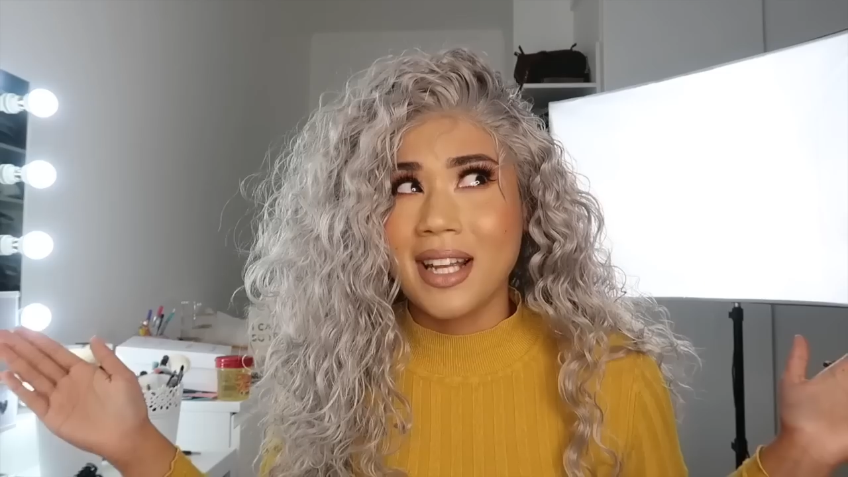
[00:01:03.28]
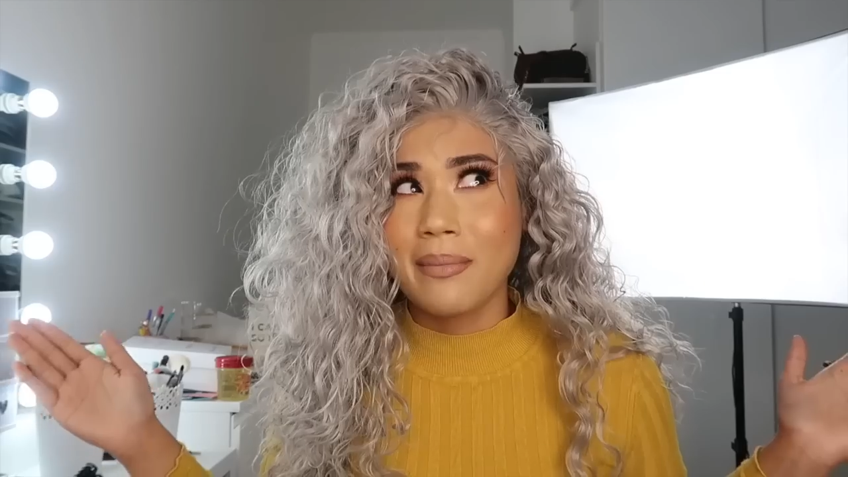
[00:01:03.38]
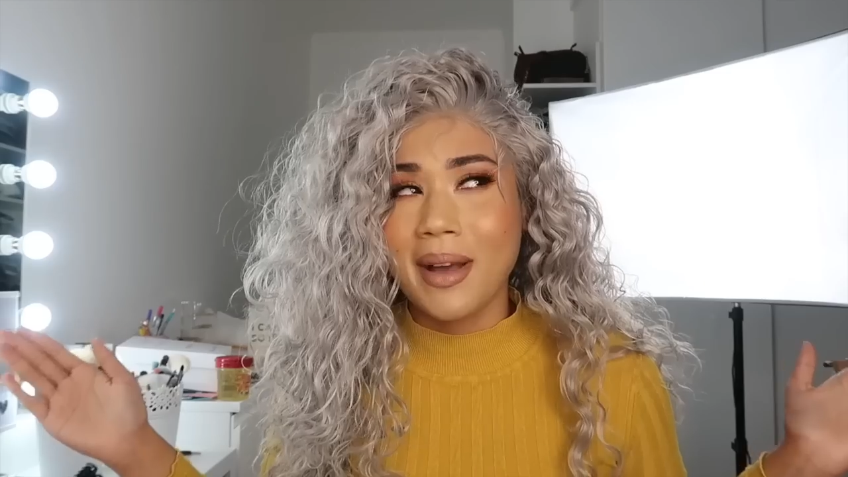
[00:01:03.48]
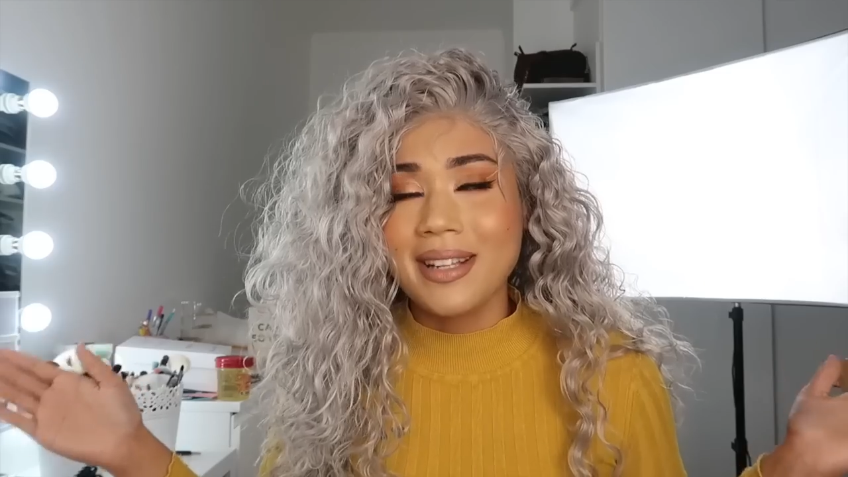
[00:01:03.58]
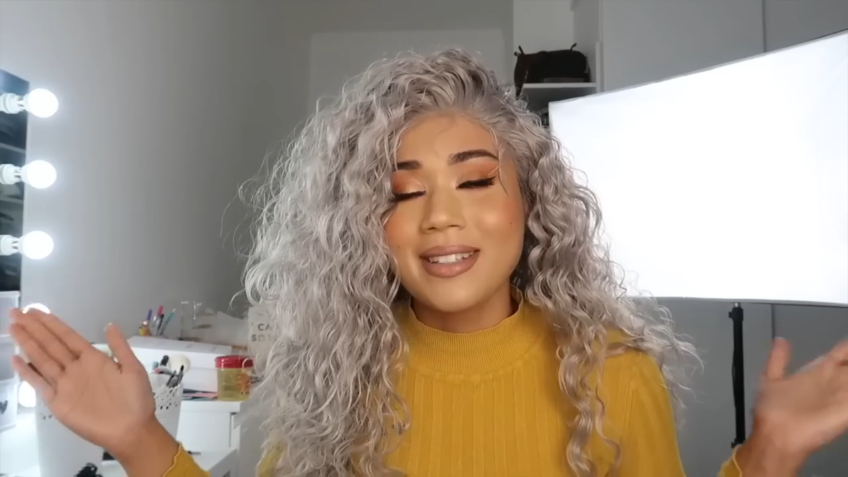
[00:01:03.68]
and I
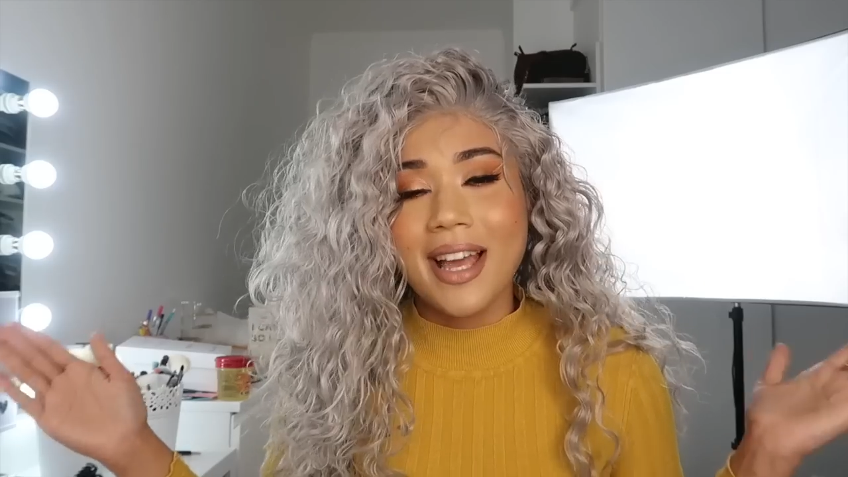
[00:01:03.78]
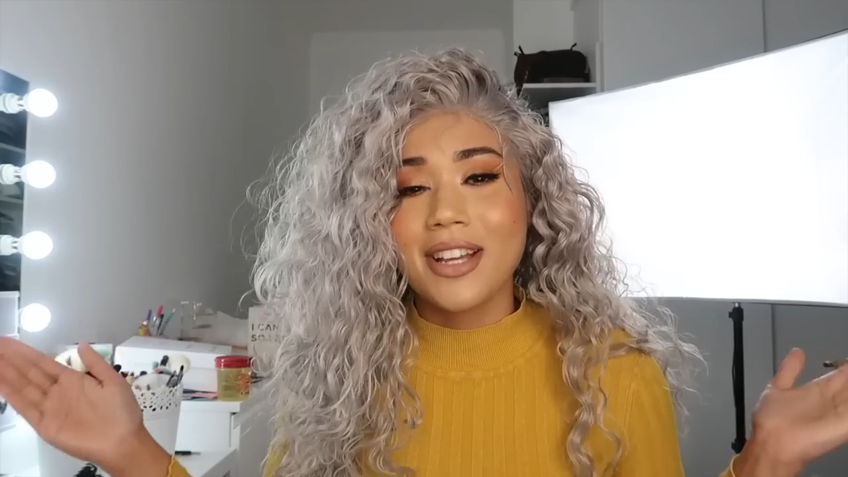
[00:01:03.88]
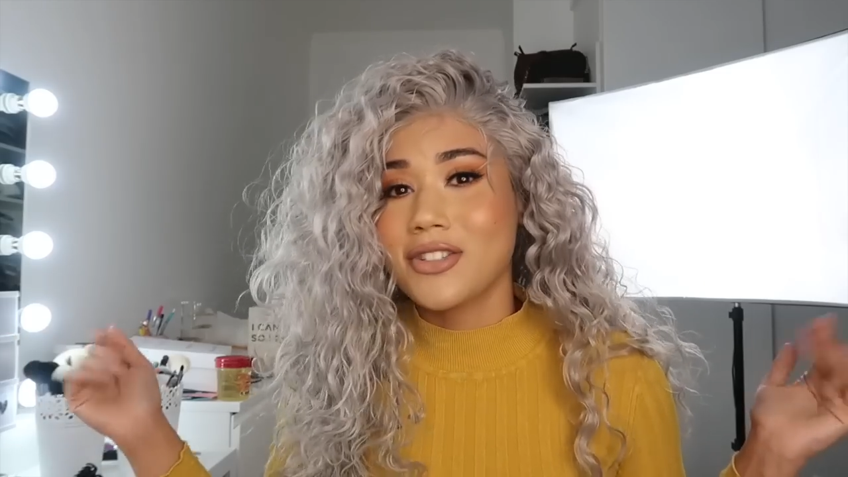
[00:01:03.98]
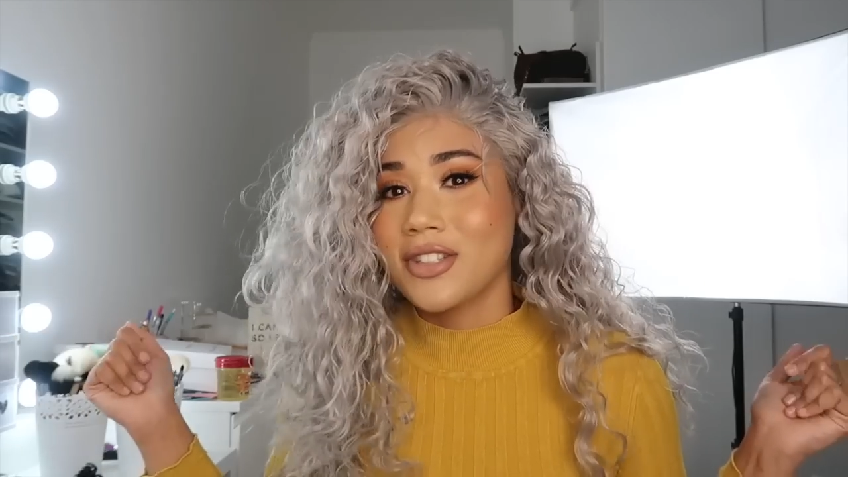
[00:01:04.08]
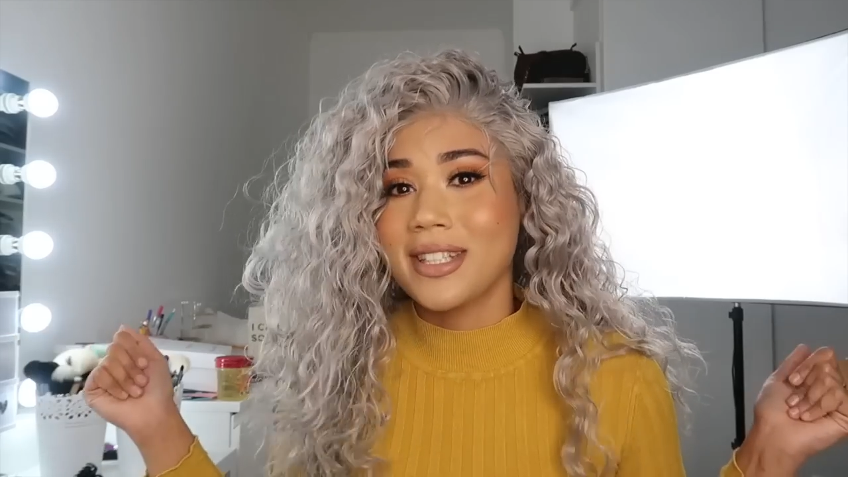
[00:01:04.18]
might
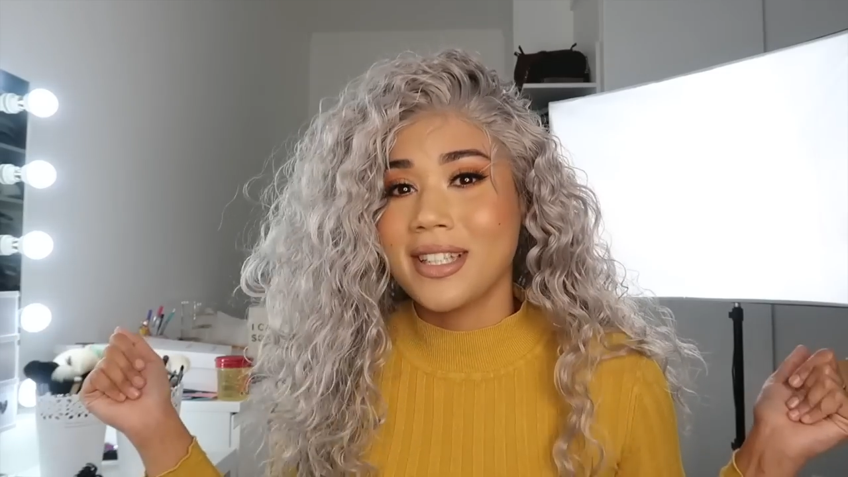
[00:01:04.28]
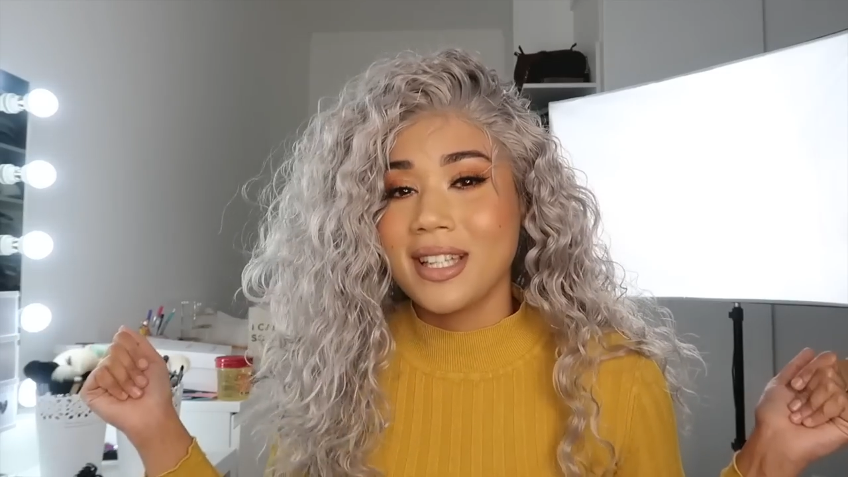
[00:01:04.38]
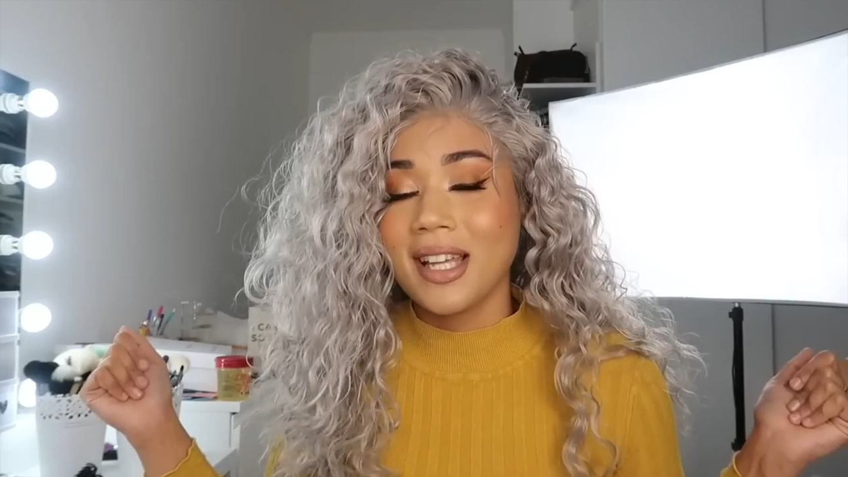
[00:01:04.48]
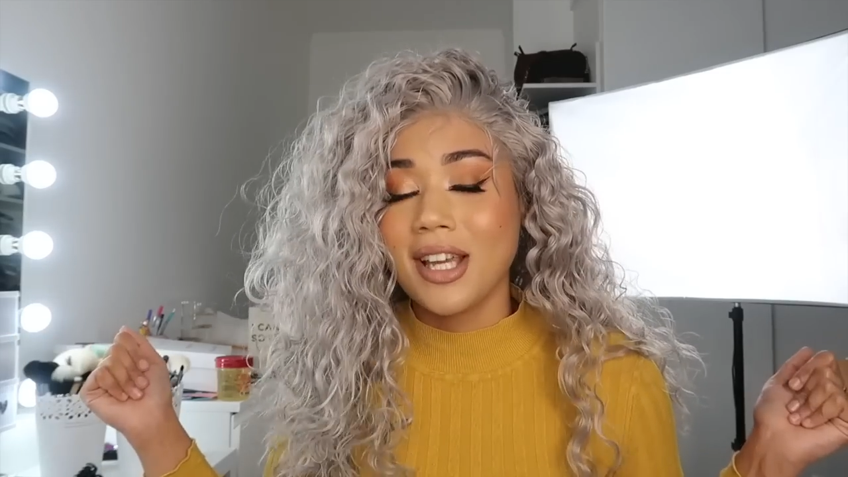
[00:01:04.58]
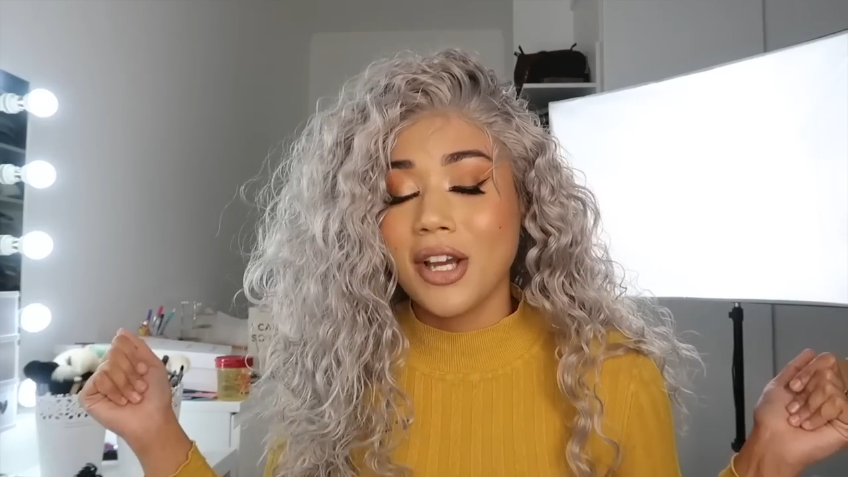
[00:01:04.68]
actually